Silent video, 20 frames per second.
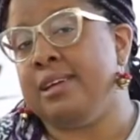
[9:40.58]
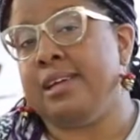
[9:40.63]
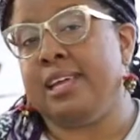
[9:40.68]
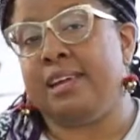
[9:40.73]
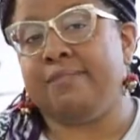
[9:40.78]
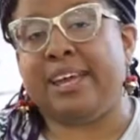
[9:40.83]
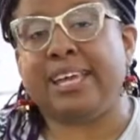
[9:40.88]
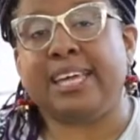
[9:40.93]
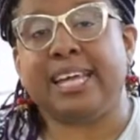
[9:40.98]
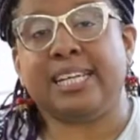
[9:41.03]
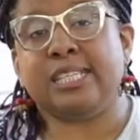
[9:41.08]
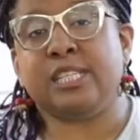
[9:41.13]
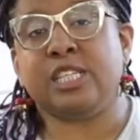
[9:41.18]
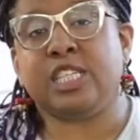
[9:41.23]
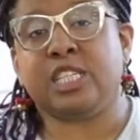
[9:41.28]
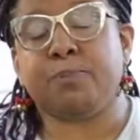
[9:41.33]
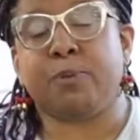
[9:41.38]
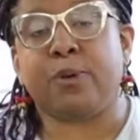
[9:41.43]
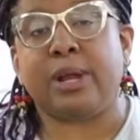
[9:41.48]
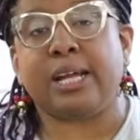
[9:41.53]
if I get to the
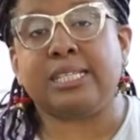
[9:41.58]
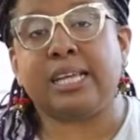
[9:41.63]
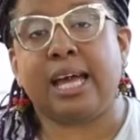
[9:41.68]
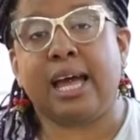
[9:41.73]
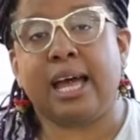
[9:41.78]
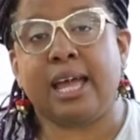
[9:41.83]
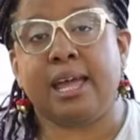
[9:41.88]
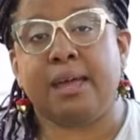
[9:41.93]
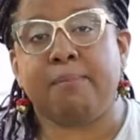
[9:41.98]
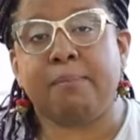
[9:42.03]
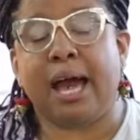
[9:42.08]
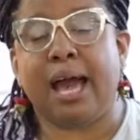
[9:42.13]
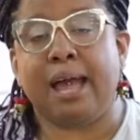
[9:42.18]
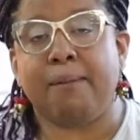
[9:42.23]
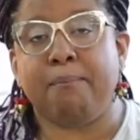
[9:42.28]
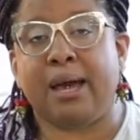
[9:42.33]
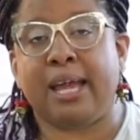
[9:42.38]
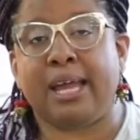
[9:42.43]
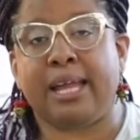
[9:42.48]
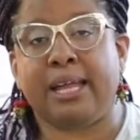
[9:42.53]
springtime, I
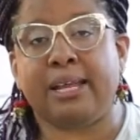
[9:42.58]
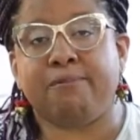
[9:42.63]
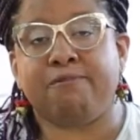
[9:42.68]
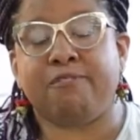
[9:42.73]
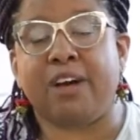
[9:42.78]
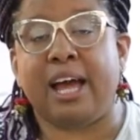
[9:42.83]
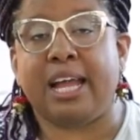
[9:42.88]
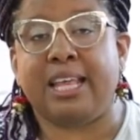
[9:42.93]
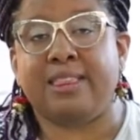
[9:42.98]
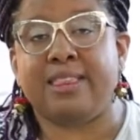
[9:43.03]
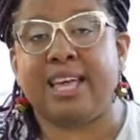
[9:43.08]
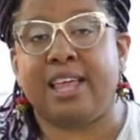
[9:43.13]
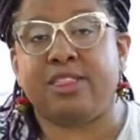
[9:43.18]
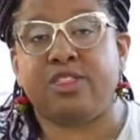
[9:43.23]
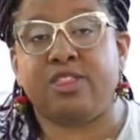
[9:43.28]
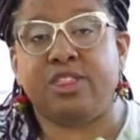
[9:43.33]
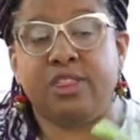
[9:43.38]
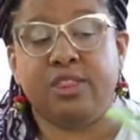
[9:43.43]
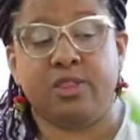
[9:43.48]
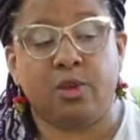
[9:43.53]
might find that
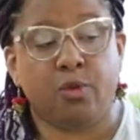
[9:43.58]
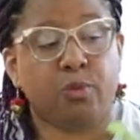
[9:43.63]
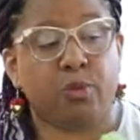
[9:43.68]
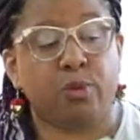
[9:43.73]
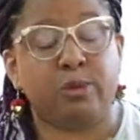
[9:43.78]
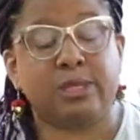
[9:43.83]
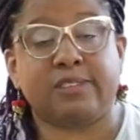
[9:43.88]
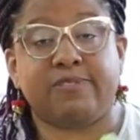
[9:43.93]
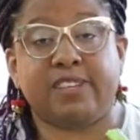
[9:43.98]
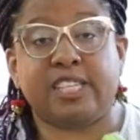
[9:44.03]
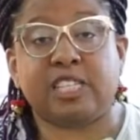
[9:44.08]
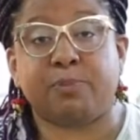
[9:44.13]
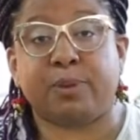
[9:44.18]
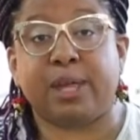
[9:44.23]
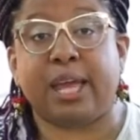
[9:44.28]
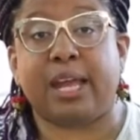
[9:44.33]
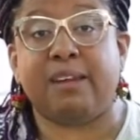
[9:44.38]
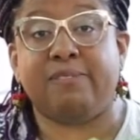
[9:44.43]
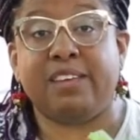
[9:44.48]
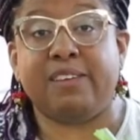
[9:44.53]
the roots of this
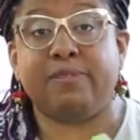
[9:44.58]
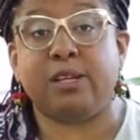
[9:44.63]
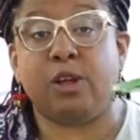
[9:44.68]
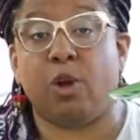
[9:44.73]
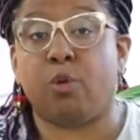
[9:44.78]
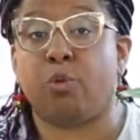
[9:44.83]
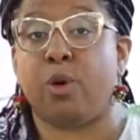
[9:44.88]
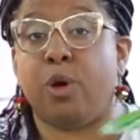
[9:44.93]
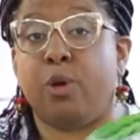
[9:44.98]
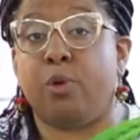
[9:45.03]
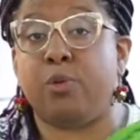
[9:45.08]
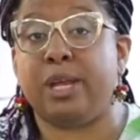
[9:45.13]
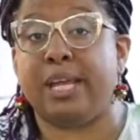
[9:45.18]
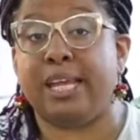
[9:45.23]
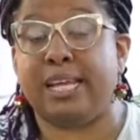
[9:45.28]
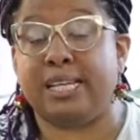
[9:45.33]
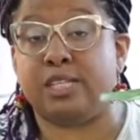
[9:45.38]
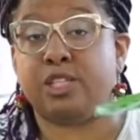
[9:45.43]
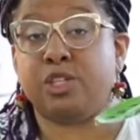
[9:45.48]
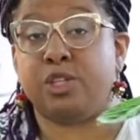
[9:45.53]
plant have even grown
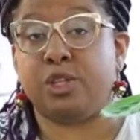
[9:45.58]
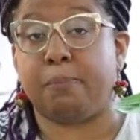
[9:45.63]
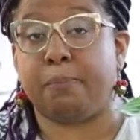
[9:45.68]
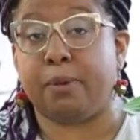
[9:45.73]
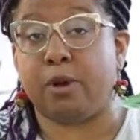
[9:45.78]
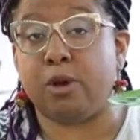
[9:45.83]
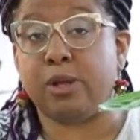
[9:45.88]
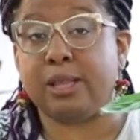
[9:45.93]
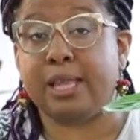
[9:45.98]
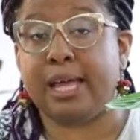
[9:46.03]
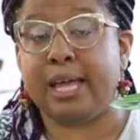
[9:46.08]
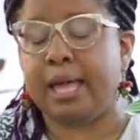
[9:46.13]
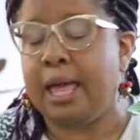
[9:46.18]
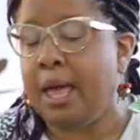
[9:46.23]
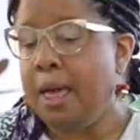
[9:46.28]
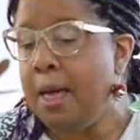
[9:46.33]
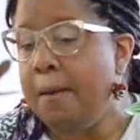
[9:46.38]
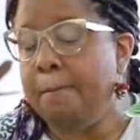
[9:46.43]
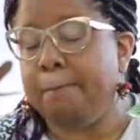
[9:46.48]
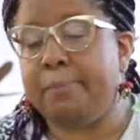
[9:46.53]
into the perlite.
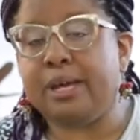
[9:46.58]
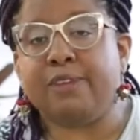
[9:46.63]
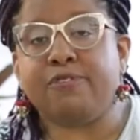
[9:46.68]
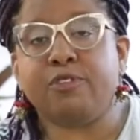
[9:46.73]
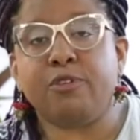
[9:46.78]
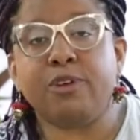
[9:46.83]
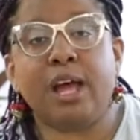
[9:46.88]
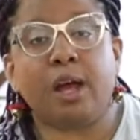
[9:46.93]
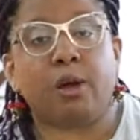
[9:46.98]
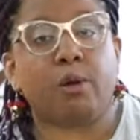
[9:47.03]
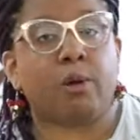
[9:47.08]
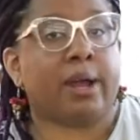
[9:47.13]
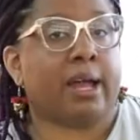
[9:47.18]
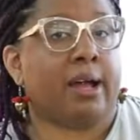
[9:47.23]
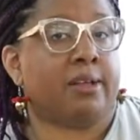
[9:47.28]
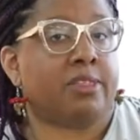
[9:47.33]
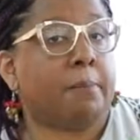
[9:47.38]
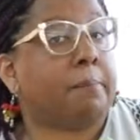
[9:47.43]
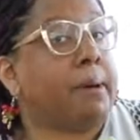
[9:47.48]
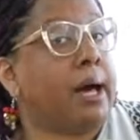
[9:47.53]
But if they're not growing
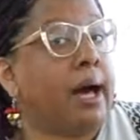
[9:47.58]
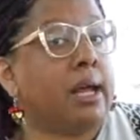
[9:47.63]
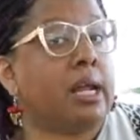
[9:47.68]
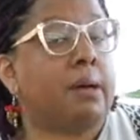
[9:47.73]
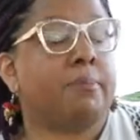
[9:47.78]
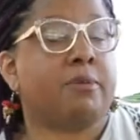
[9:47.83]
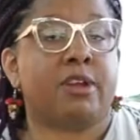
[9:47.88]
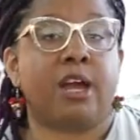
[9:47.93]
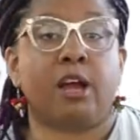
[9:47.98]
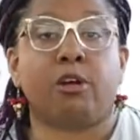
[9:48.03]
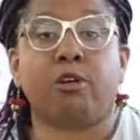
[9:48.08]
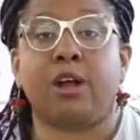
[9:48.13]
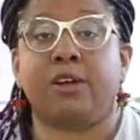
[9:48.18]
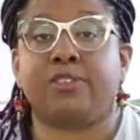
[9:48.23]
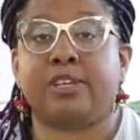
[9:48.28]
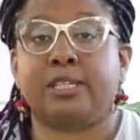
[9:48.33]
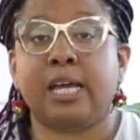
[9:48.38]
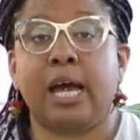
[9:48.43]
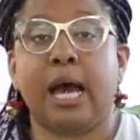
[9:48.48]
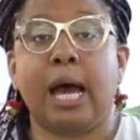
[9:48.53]
out the bottom, they're not growing out
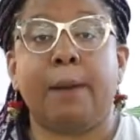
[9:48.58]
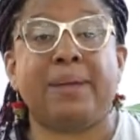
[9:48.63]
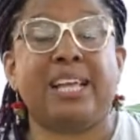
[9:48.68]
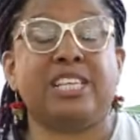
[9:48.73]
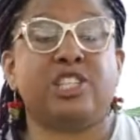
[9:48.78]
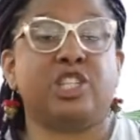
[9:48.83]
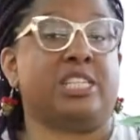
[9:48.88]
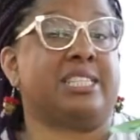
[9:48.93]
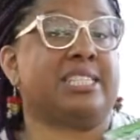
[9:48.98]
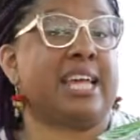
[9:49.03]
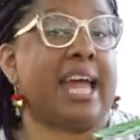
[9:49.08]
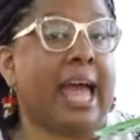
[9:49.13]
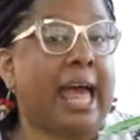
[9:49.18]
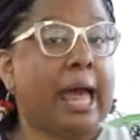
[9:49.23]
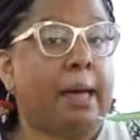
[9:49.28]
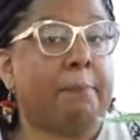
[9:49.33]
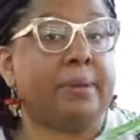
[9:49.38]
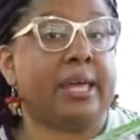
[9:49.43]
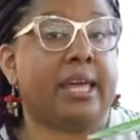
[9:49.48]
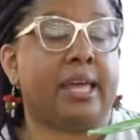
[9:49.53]
the top, and she's
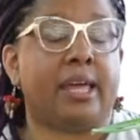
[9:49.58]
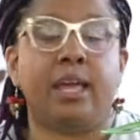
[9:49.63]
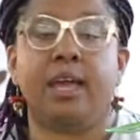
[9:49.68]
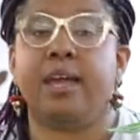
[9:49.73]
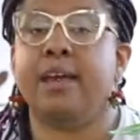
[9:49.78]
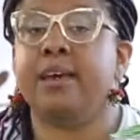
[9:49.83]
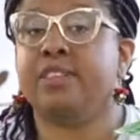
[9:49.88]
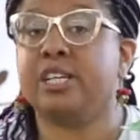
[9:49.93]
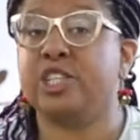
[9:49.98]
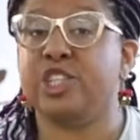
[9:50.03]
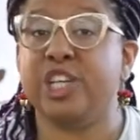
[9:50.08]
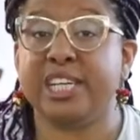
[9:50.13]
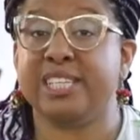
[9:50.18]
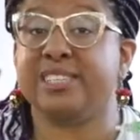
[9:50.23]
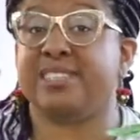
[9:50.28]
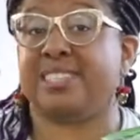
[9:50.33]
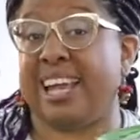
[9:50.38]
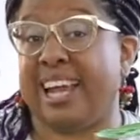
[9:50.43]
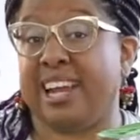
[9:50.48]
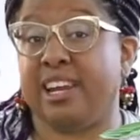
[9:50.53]
happy, then she can
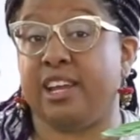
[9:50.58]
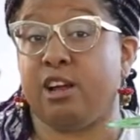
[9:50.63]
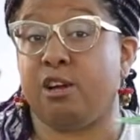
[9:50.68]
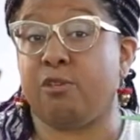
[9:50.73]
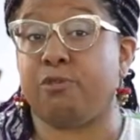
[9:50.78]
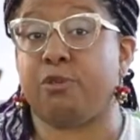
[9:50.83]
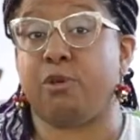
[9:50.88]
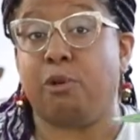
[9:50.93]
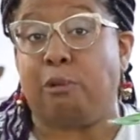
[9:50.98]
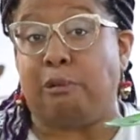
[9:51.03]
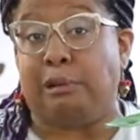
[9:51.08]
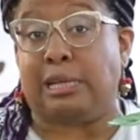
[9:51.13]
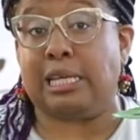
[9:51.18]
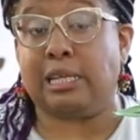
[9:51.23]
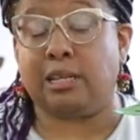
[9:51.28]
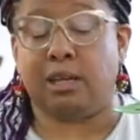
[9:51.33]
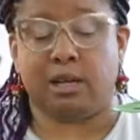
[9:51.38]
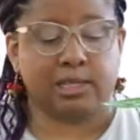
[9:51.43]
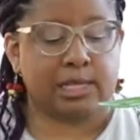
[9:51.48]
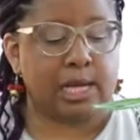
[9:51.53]
stay in here for a really
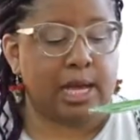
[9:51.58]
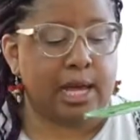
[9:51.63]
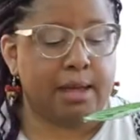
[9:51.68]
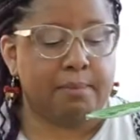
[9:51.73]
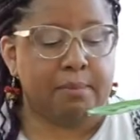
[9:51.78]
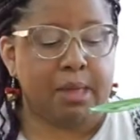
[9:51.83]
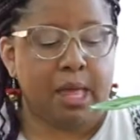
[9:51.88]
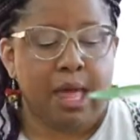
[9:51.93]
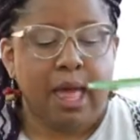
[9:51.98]
long time.